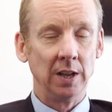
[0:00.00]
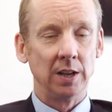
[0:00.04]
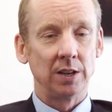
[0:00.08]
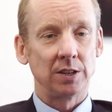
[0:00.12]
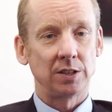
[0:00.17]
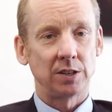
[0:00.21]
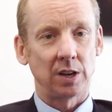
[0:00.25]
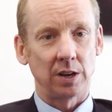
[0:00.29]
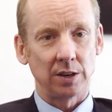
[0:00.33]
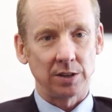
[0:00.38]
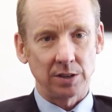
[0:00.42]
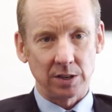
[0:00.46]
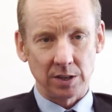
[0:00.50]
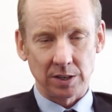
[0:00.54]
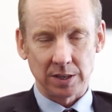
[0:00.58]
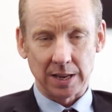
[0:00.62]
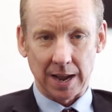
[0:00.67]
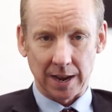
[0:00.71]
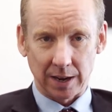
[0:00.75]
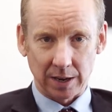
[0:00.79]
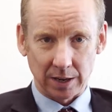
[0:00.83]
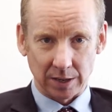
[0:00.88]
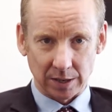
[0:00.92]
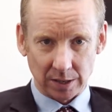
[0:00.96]
such as
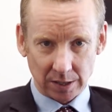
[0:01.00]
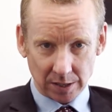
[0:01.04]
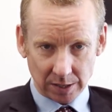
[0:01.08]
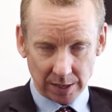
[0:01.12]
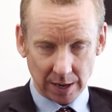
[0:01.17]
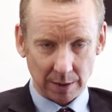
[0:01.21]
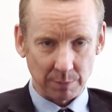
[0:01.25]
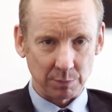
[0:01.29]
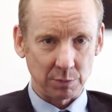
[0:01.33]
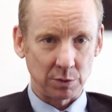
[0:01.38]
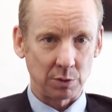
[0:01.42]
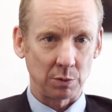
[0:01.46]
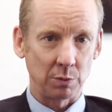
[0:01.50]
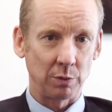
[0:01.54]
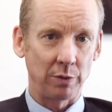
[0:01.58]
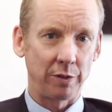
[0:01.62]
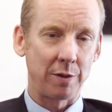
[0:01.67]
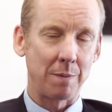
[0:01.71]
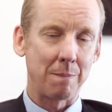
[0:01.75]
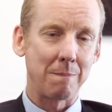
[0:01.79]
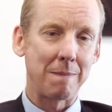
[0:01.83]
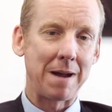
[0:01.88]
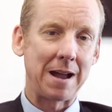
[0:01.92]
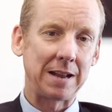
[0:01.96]
that conceptual
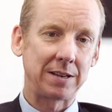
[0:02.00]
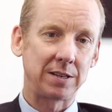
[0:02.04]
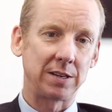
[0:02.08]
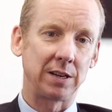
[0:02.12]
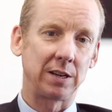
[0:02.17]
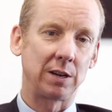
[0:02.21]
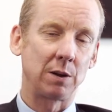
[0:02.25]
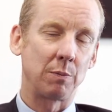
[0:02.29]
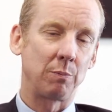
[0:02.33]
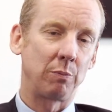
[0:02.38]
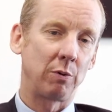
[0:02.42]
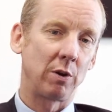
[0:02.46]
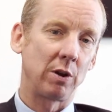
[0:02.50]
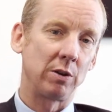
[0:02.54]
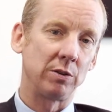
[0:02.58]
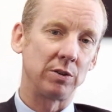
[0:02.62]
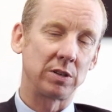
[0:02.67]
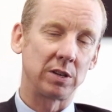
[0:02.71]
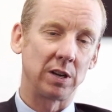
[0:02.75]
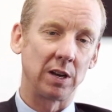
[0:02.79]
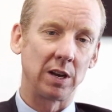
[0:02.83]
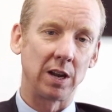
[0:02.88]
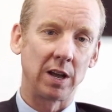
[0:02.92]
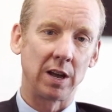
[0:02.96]
thematic
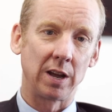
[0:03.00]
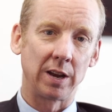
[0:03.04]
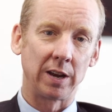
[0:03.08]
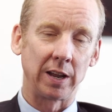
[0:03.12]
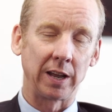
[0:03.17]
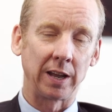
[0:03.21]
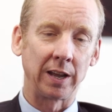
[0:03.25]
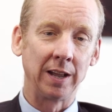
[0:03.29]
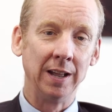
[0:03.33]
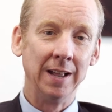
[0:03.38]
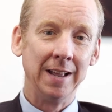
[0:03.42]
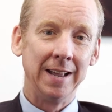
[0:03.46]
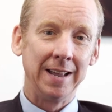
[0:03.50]
approach to learning,